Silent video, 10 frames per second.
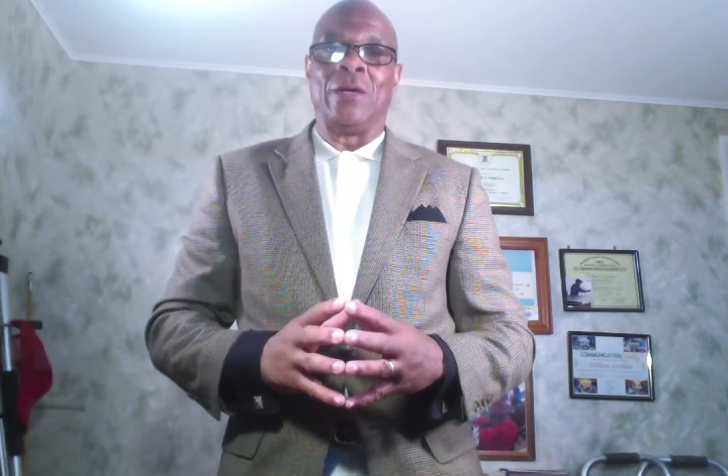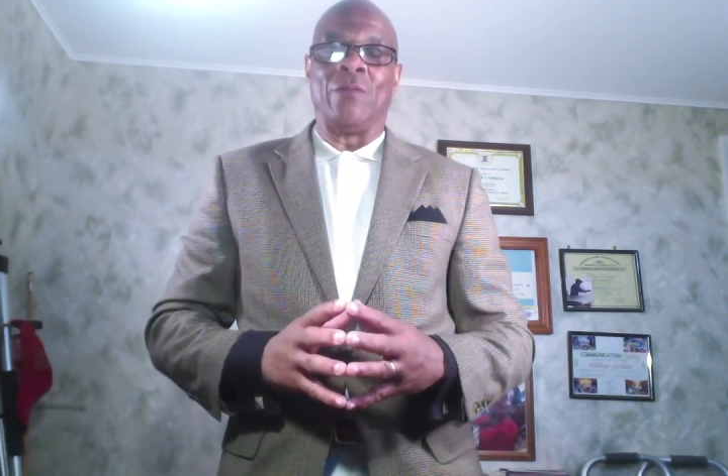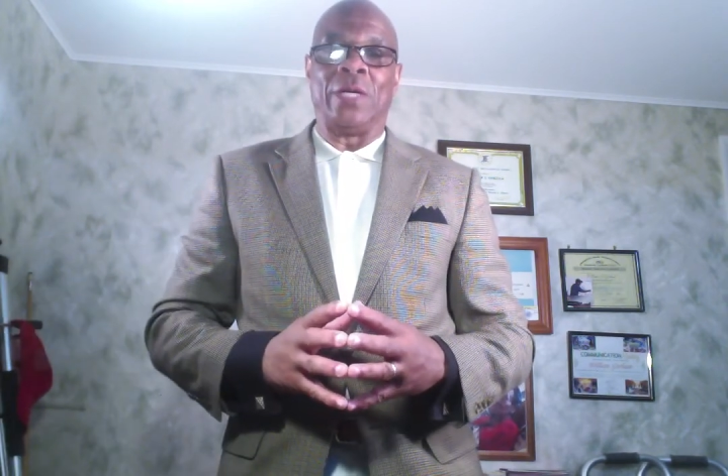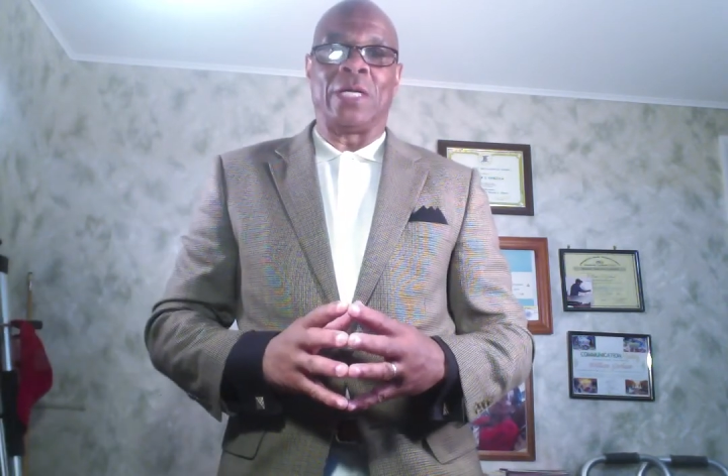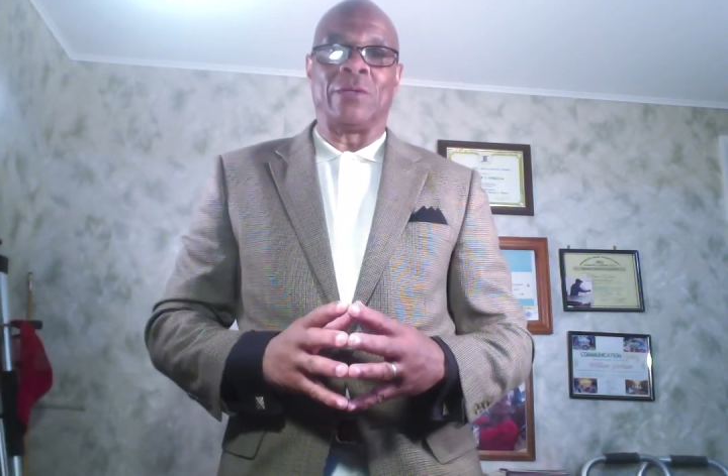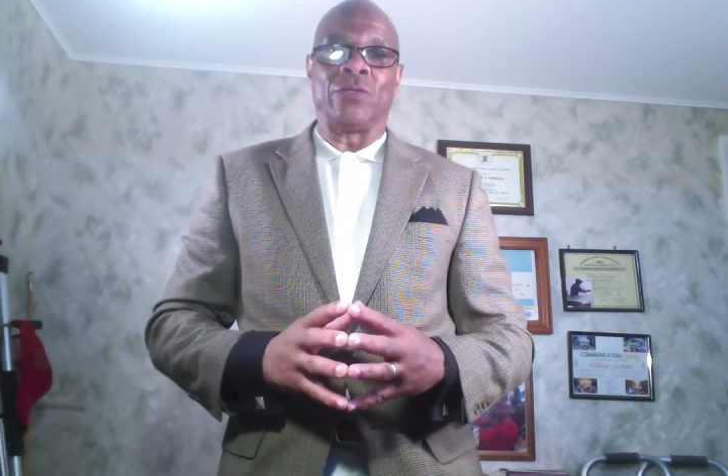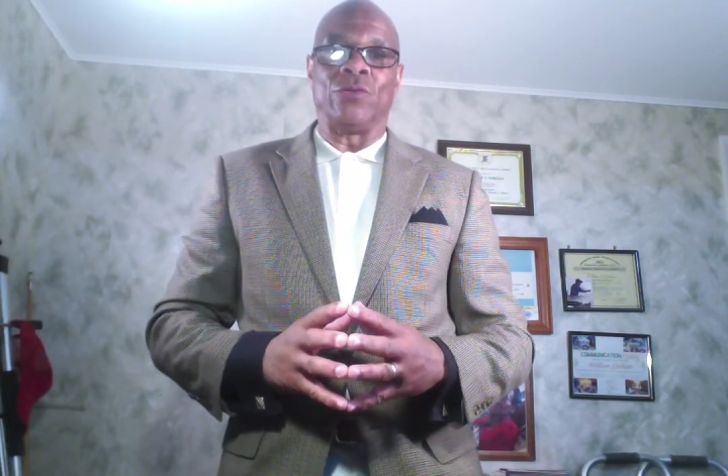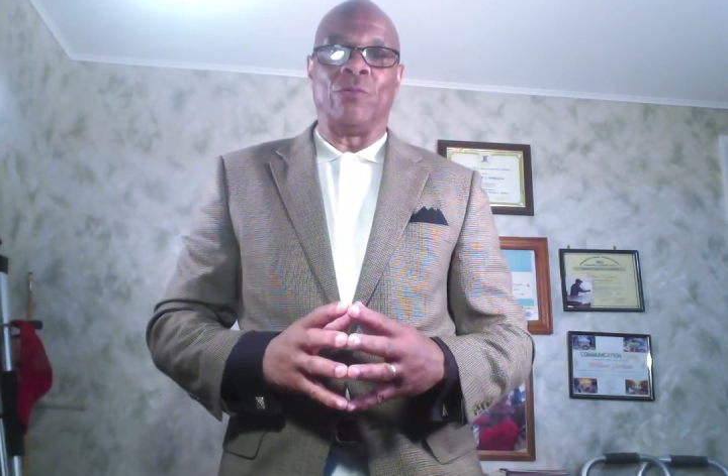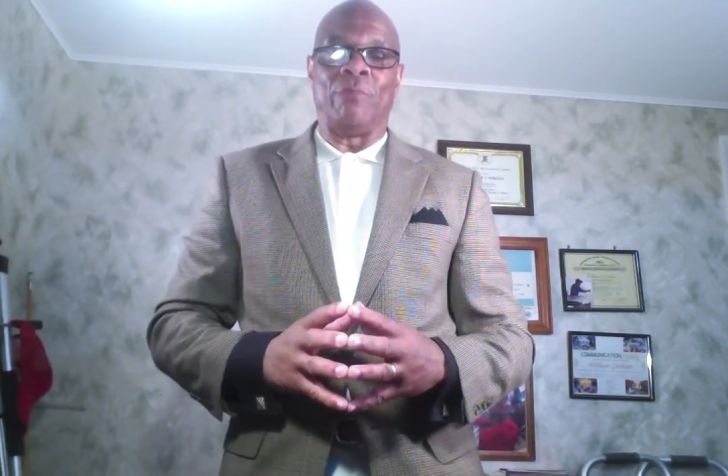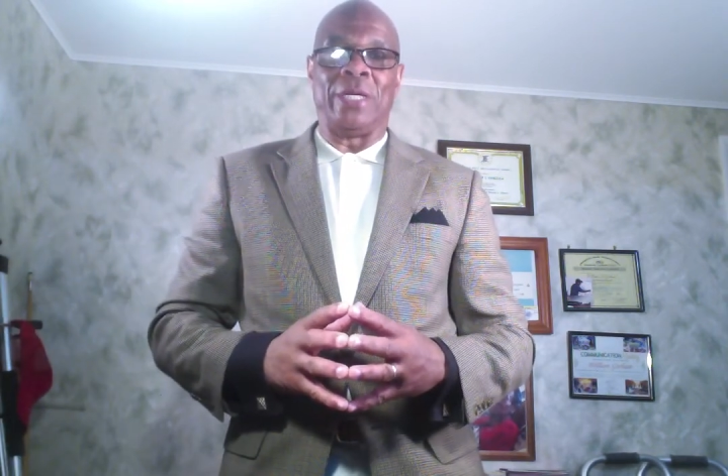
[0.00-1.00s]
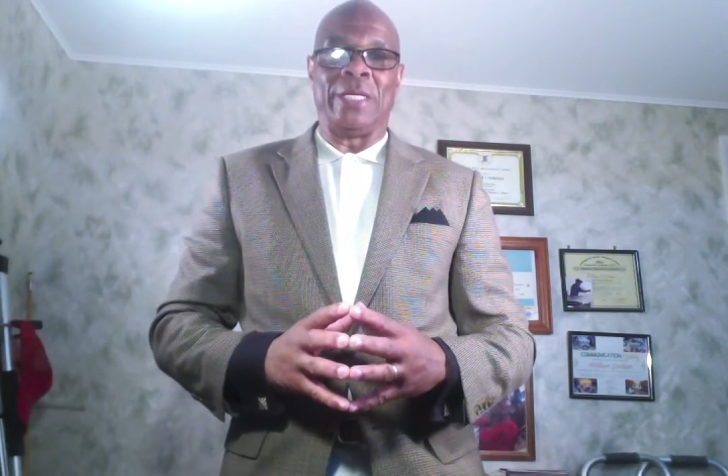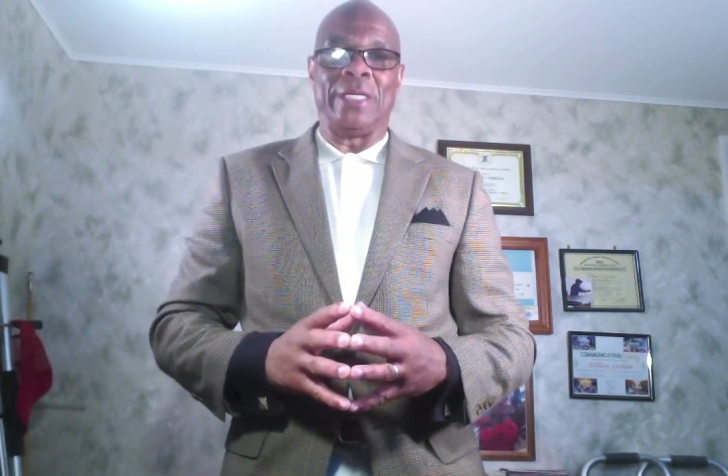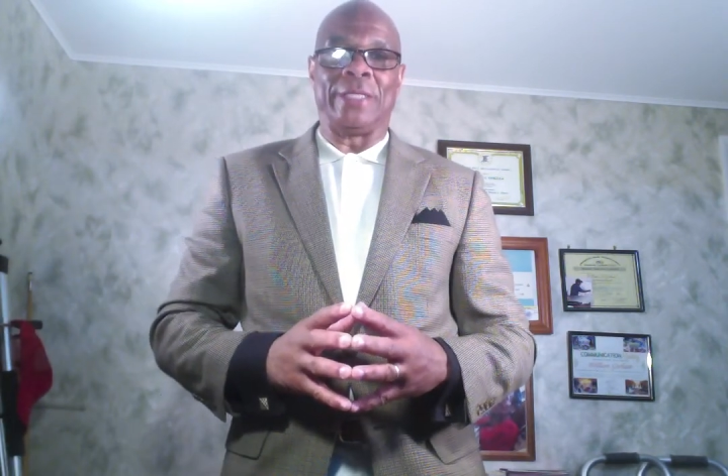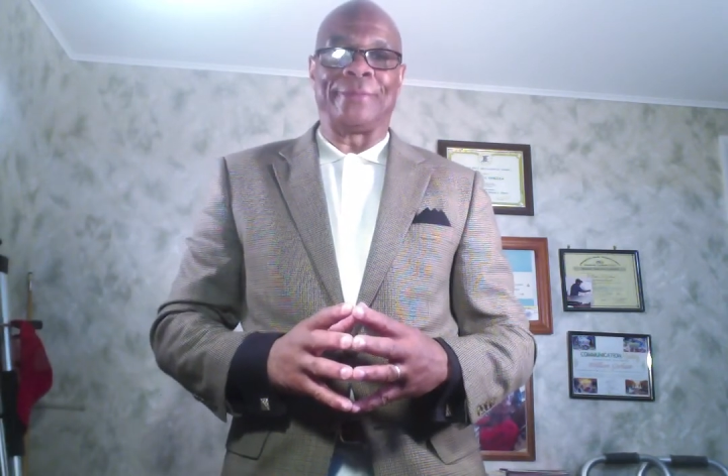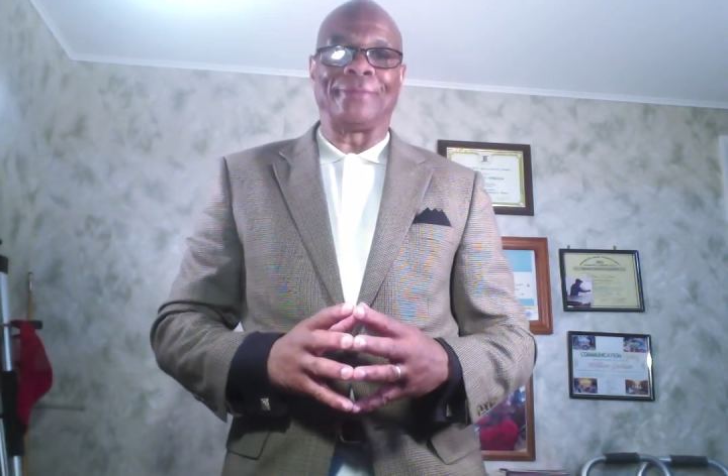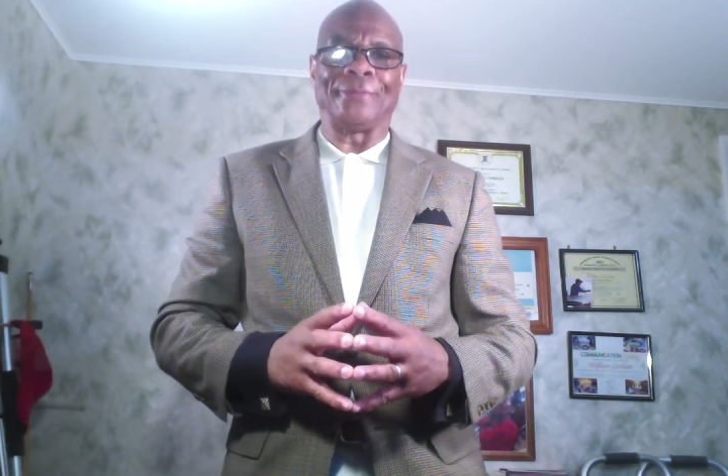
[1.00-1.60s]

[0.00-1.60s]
when it comes to your business.